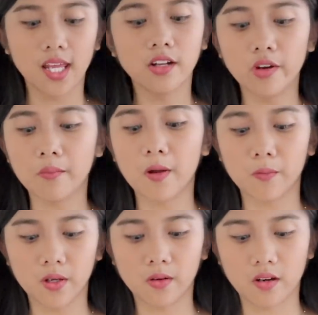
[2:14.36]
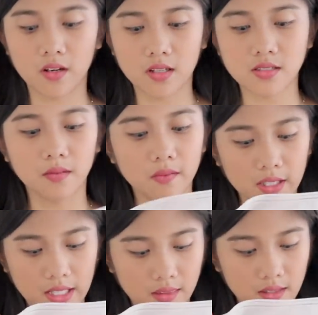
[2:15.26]
can't remember ordering something
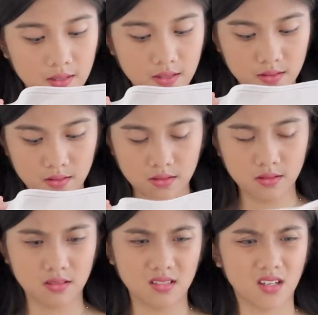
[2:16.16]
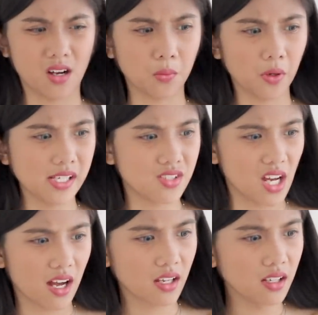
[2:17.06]
like this. A white
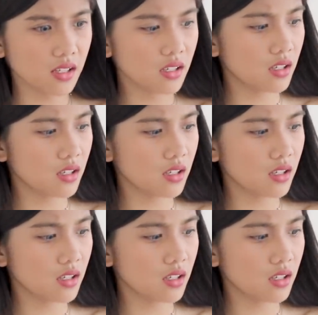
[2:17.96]
jacket.